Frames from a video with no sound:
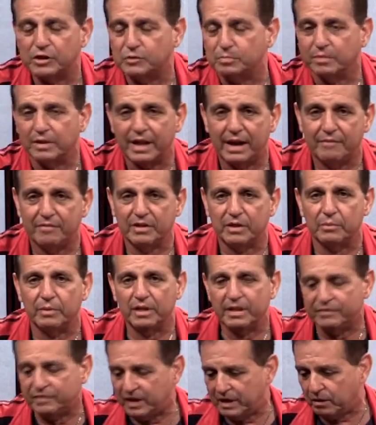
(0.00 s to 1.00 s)
everything.
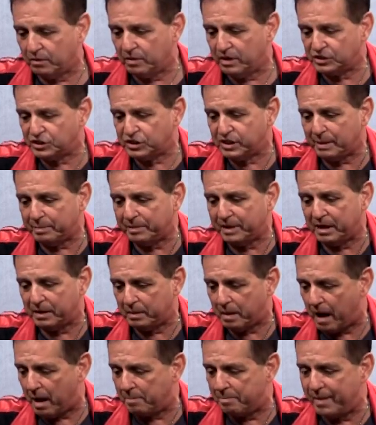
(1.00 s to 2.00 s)
We slept in
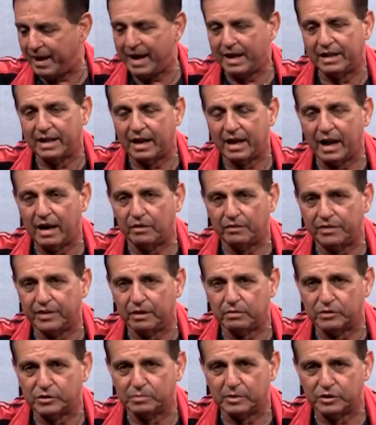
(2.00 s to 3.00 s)
a bed that I don't think
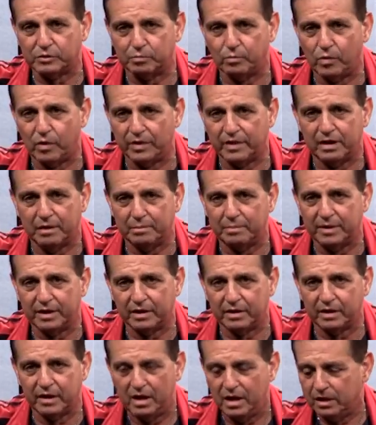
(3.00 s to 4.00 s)
was much more than a
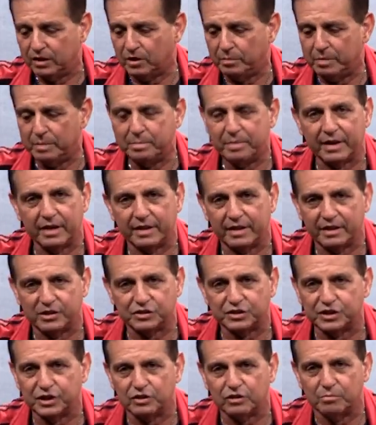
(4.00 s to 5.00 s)
little bit bigger than a
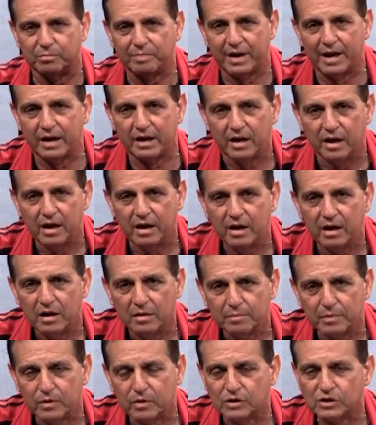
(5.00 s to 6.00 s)
single bed,
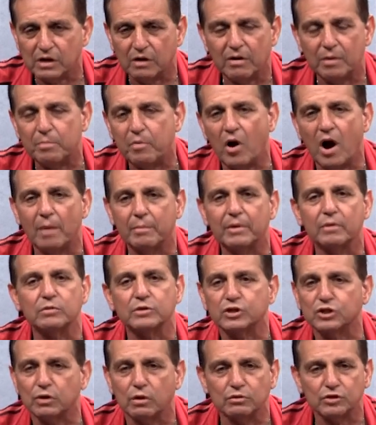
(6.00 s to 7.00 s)
because our apartment
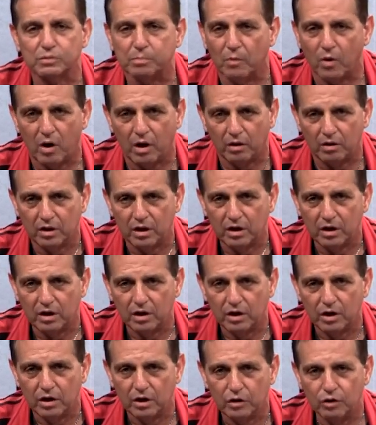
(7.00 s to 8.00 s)
was so small,
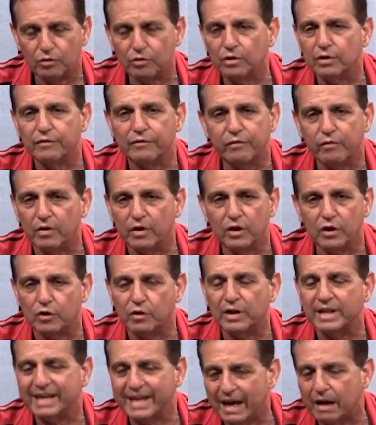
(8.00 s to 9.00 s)
you
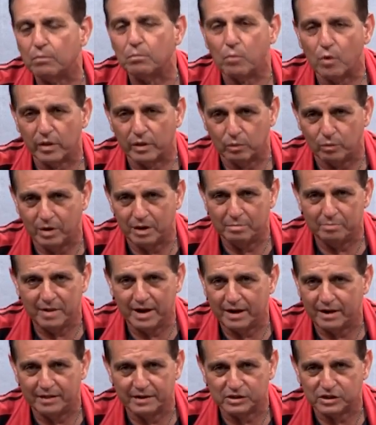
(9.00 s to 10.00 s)
couldn't get more than one
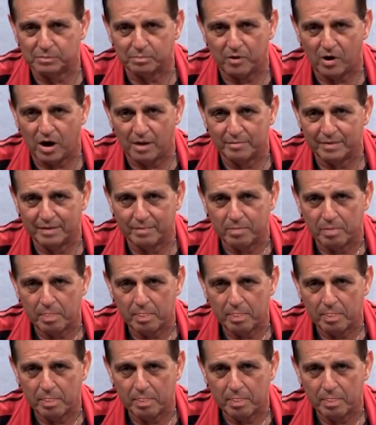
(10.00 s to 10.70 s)
bed in this apartment.